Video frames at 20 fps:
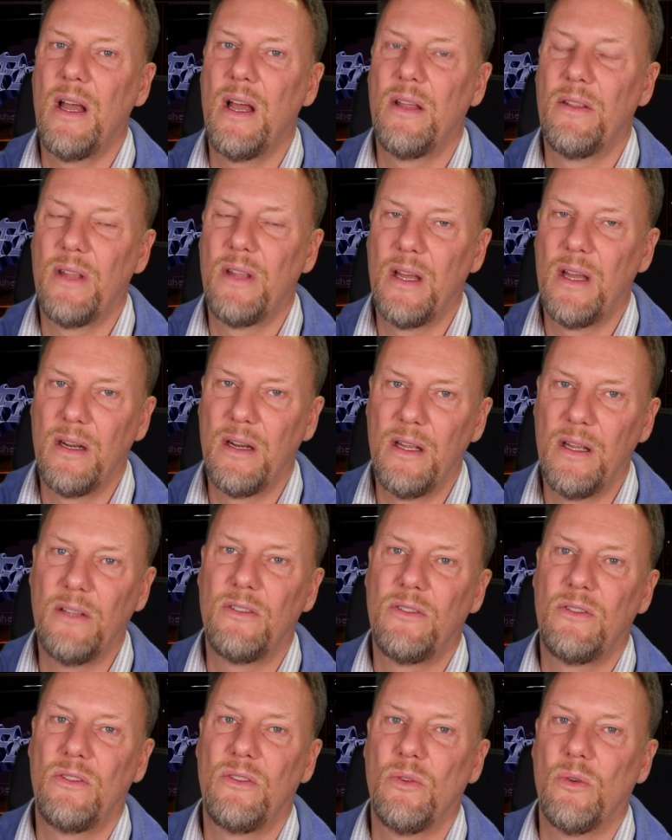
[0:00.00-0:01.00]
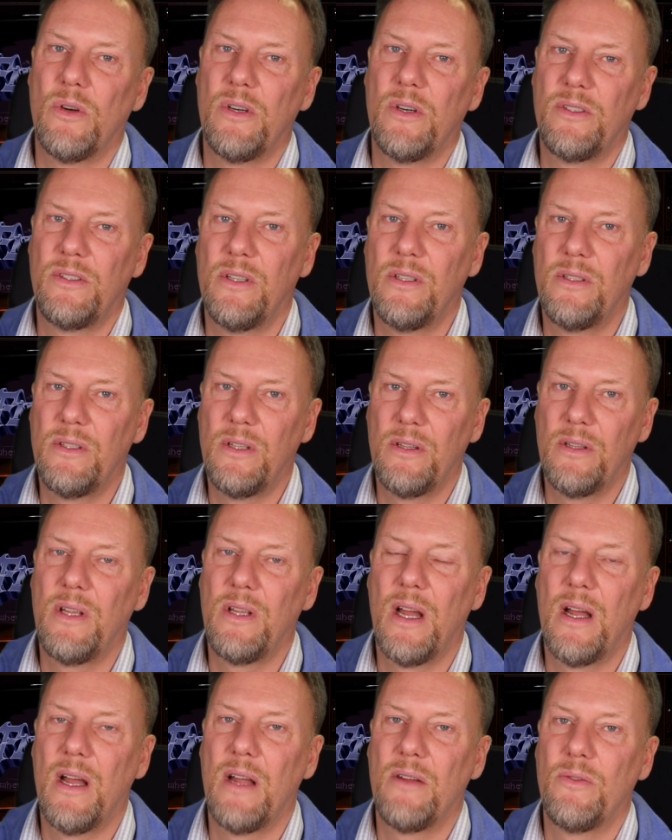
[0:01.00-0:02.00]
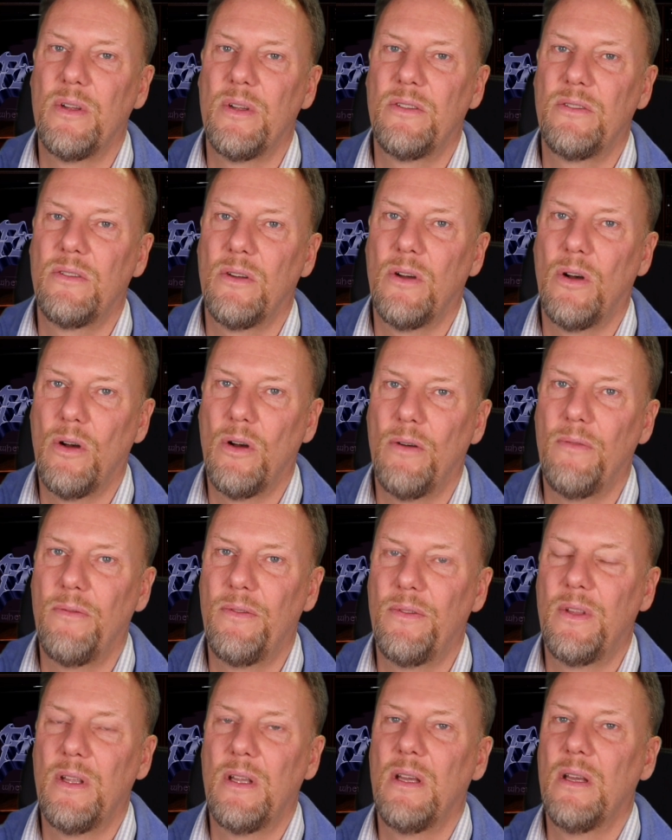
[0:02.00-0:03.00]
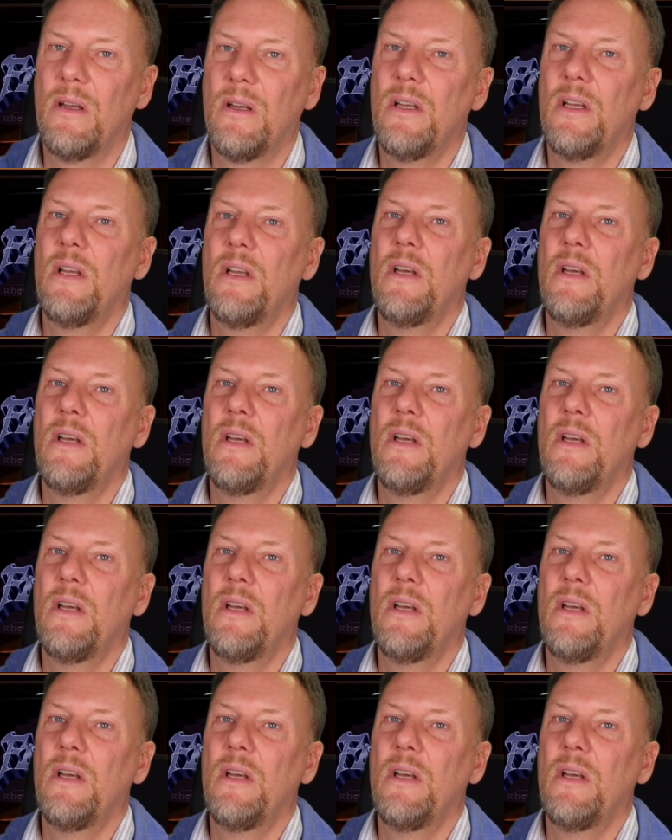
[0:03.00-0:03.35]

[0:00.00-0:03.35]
and then it stores it at the address of the